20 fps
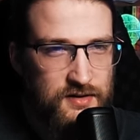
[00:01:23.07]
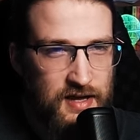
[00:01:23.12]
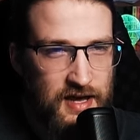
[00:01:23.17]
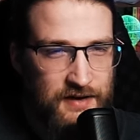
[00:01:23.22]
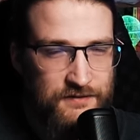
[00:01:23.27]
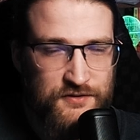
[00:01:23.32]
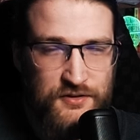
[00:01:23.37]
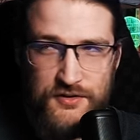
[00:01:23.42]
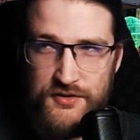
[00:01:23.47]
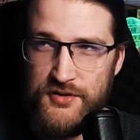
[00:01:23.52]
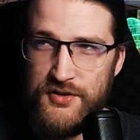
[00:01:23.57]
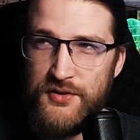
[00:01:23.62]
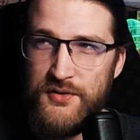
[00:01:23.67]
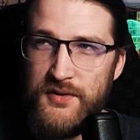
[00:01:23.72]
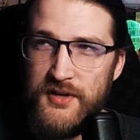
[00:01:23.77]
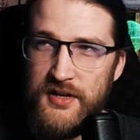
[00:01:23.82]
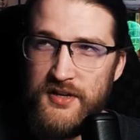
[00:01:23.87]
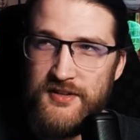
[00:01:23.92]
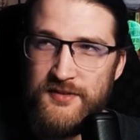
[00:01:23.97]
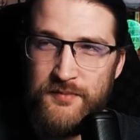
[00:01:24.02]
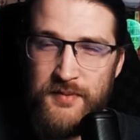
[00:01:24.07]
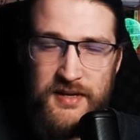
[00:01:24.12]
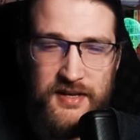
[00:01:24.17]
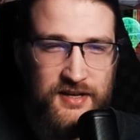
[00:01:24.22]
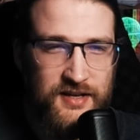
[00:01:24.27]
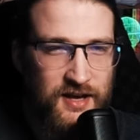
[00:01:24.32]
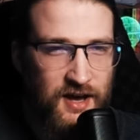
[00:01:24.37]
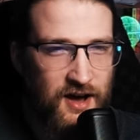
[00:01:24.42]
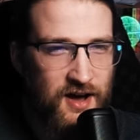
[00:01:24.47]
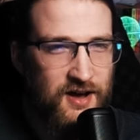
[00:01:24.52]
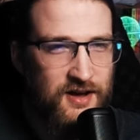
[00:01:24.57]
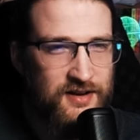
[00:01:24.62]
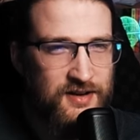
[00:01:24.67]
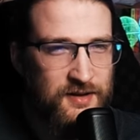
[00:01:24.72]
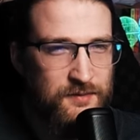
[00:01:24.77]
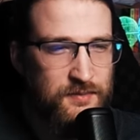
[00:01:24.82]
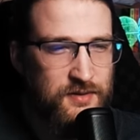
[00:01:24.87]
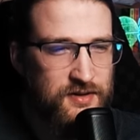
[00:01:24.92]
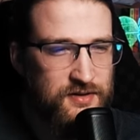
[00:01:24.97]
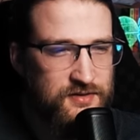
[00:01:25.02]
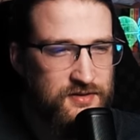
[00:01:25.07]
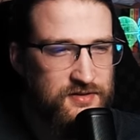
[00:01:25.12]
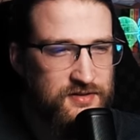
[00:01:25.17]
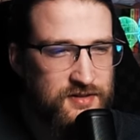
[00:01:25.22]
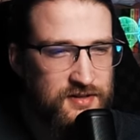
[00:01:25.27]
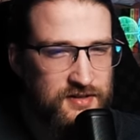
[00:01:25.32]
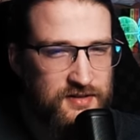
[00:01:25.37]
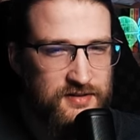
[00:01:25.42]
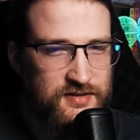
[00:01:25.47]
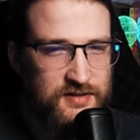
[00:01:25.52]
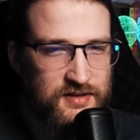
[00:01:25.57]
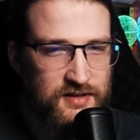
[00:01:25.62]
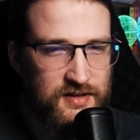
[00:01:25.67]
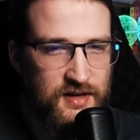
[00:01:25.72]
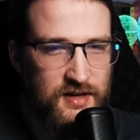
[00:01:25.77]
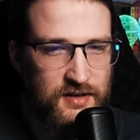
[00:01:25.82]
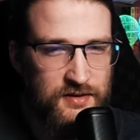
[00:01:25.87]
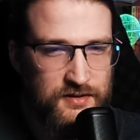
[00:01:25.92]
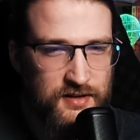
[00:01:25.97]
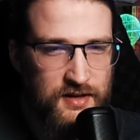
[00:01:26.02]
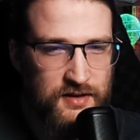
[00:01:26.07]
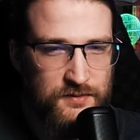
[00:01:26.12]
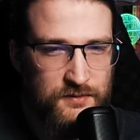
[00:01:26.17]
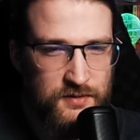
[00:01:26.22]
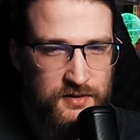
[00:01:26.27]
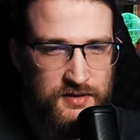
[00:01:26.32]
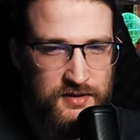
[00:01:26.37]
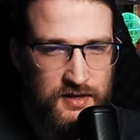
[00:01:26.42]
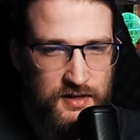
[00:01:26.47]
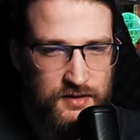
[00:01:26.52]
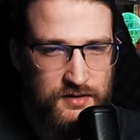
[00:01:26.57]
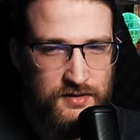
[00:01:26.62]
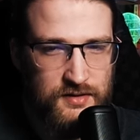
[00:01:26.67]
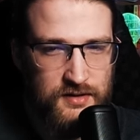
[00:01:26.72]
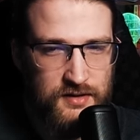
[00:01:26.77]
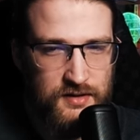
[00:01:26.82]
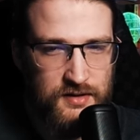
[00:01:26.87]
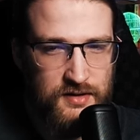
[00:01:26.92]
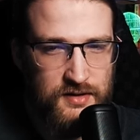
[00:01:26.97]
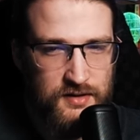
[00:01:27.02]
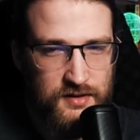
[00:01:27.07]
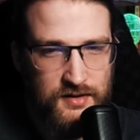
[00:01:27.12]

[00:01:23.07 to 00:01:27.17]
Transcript: After two years being gone, I'd be interested to see how that worked out.